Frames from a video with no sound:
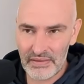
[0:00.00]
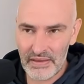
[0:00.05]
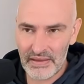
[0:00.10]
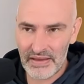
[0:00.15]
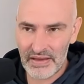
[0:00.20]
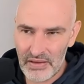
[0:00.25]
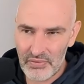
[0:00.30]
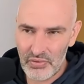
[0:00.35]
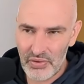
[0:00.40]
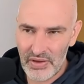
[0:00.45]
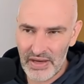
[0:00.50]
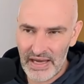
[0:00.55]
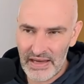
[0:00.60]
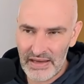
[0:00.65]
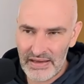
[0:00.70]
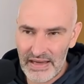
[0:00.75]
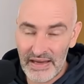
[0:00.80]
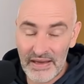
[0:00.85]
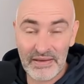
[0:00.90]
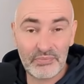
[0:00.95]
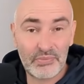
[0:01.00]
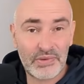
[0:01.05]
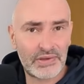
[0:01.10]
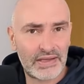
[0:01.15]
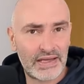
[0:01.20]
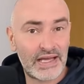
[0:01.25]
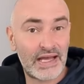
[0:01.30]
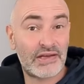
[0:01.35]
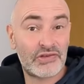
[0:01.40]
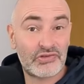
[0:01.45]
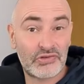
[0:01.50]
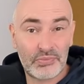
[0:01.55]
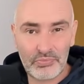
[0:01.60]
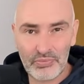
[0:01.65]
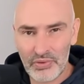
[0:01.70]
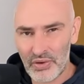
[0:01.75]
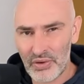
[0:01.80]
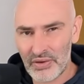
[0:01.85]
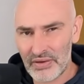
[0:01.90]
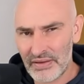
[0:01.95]
In a rook endgame with an extra
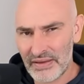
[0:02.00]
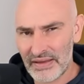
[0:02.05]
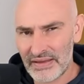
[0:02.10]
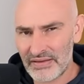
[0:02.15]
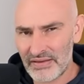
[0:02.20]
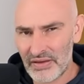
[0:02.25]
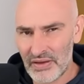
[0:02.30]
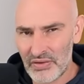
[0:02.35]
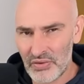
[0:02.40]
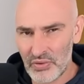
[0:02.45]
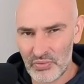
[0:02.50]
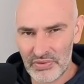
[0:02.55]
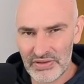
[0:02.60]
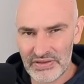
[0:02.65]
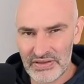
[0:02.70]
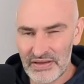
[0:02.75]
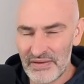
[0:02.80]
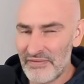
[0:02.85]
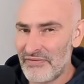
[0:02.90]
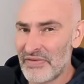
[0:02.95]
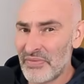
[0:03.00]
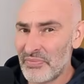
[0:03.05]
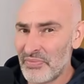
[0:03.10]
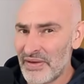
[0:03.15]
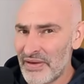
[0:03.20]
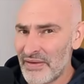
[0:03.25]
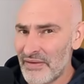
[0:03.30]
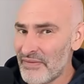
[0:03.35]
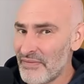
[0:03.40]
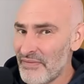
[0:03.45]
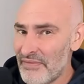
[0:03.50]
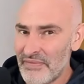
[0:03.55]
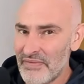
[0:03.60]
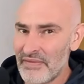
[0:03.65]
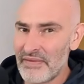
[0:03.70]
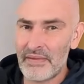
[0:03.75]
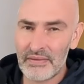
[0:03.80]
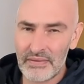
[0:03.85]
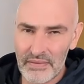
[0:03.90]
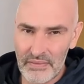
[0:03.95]
pawn, it's not always enough to win.
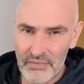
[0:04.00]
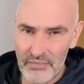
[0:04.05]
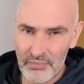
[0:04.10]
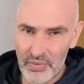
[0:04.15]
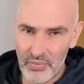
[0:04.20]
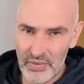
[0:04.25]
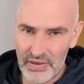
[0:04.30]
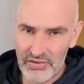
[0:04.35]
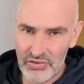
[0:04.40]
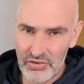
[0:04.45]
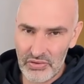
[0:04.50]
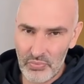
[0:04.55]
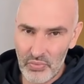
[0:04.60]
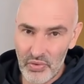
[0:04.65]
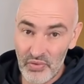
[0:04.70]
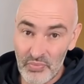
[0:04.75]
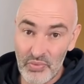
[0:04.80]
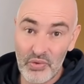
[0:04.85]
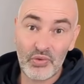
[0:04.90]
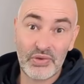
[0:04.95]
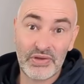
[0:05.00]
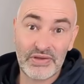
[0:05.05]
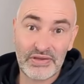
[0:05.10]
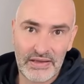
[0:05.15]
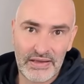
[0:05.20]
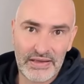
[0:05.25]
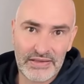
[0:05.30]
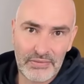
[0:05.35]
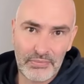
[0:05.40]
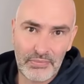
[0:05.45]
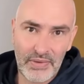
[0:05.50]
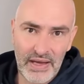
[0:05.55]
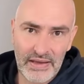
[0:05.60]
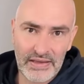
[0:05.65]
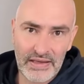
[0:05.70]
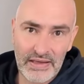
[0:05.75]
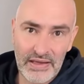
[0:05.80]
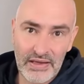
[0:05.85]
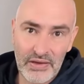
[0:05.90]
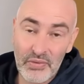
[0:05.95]
But with two more pawns, it's
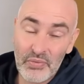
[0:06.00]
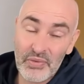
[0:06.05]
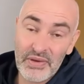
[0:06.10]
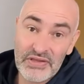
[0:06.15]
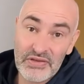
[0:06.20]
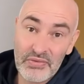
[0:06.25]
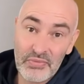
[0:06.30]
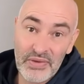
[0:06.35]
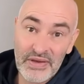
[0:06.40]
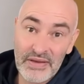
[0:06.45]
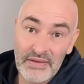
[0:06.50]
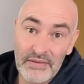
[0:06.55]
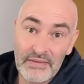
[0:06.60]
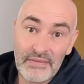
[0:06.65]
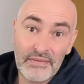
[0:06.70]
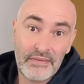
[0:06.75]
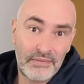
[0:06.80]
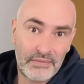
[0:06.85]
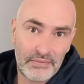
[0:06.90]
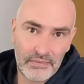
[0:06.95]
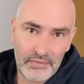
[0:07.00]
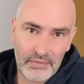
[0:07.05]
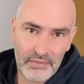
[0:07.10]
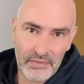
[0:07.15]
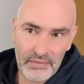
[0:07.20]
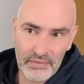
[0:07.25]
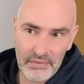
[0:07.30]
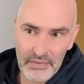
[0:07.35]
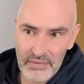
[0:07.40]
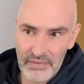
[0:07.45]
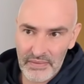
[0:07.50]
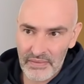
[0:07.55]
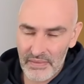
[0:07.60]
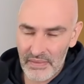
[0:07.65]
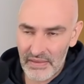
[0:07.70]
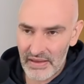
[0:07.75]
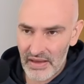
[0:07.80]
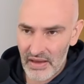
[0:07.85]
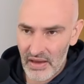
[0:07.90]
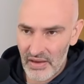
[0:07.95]
practically always a win.
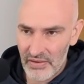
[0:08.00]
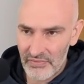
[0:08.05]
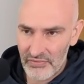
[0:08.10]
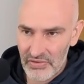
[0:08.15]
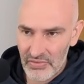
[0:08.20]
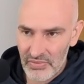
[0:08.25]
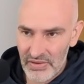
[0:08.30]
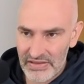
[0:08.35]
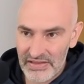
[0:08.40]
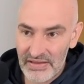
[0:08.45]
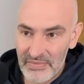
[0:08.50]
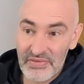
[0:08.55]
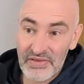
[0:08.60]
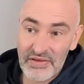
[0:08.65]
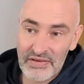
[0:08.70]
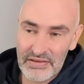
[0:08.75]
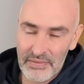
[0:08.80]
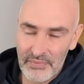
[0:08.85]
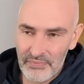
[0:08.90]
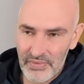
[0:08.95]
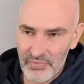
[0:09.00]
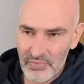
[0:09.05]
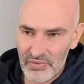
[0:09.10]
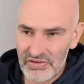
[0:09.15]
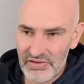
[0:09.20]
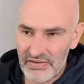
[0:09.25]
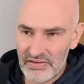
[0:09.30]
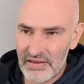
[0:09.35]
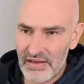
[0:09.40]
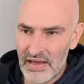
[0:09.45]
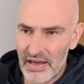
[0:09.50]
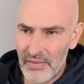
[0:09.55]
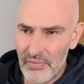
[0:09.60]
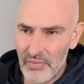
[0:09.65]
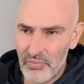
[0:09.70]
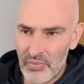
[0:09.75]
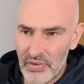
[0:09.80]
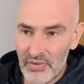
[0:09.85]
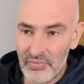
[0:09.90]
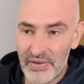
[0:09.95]
There are a few exceptions, but most of the time
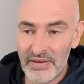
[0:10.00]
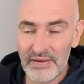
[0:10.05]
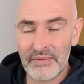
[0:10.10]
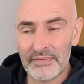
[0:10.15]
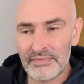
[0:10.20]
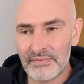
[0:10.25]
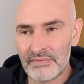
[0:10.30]
we win.